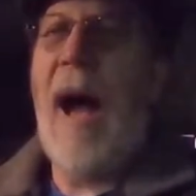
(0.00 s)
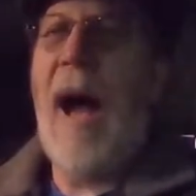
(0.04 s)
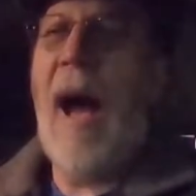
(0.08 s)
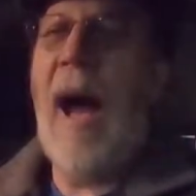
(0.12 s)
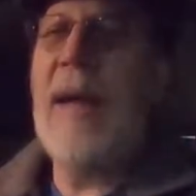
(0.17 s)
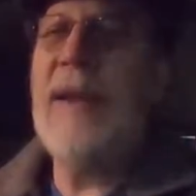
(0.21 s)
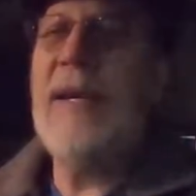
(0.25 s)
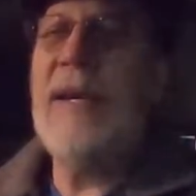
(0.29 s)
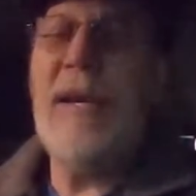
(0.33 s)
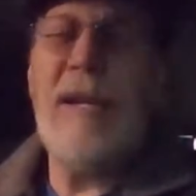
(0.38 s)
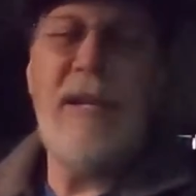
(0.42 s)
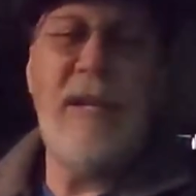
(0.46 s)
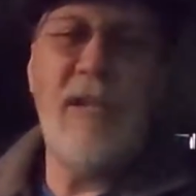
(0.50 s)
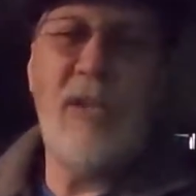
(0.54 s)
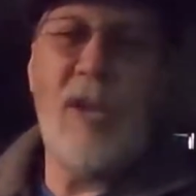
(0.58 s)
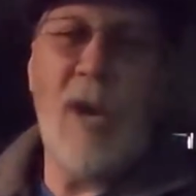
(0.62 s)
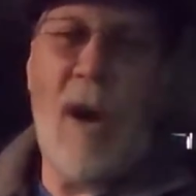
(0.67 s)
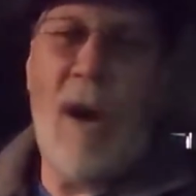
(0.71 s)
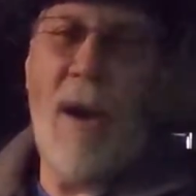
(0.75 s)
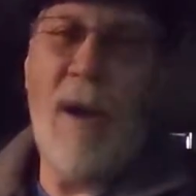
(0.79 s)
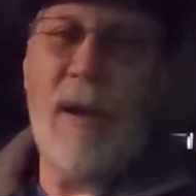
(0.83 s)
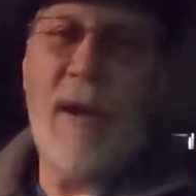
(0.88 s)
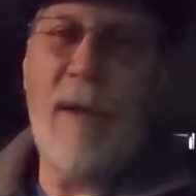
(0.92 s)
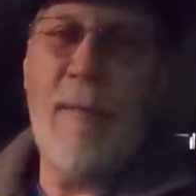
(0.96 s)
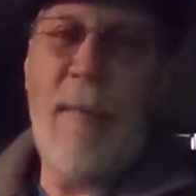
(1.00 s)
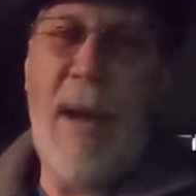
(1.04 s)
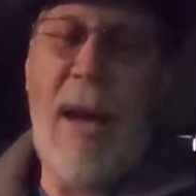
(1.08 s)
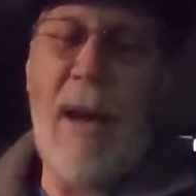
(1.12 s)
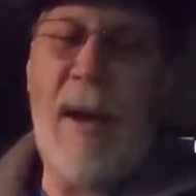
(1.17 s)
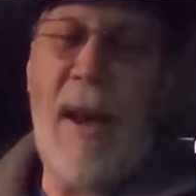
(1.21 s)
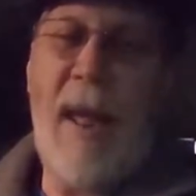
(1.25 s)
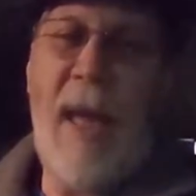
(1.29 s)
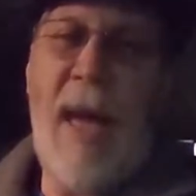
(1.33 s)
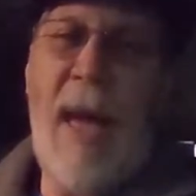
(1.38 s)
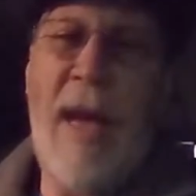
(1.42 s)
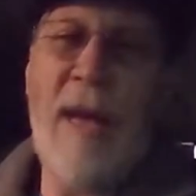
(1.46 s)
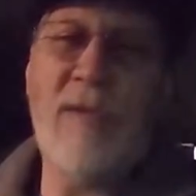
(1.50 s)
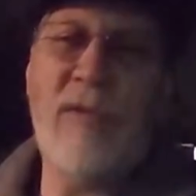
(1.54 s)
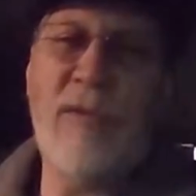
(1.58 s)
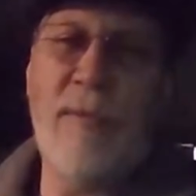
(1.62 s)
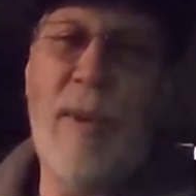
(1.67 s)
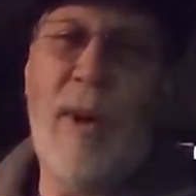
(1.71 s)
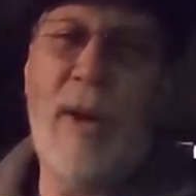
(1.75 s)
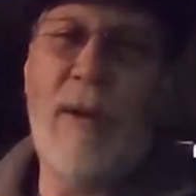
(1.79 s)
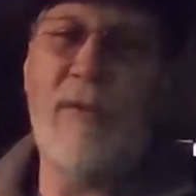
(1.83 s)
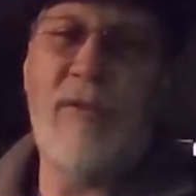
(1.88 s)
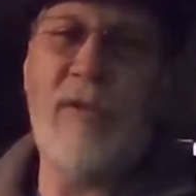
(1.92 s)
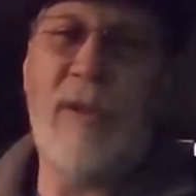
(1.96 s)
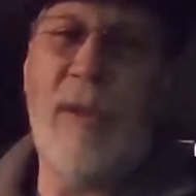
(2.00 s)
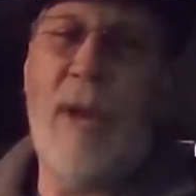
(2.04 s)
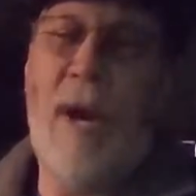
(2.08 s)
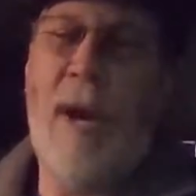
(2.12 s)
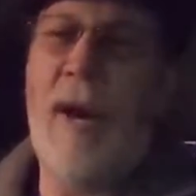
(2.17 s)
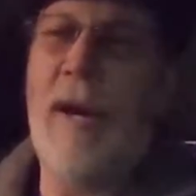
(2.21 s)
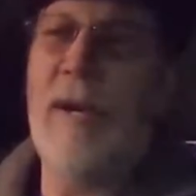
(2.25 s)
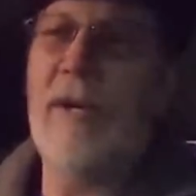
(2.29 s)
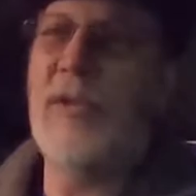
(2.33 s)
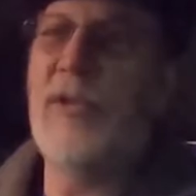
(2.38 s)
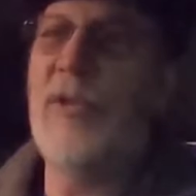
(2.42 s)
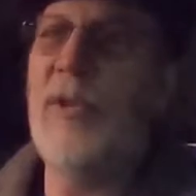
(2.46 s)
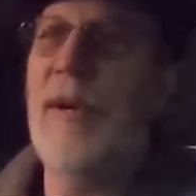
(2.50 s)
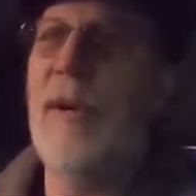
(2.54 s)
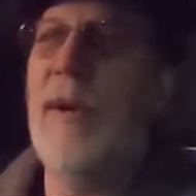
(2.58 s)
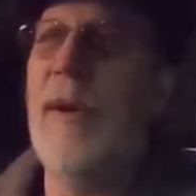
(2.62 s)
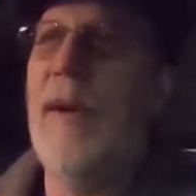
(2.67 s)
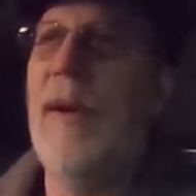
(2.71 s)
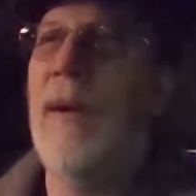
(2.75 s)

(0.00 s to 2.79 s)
I didn't talk about Asimov's laws,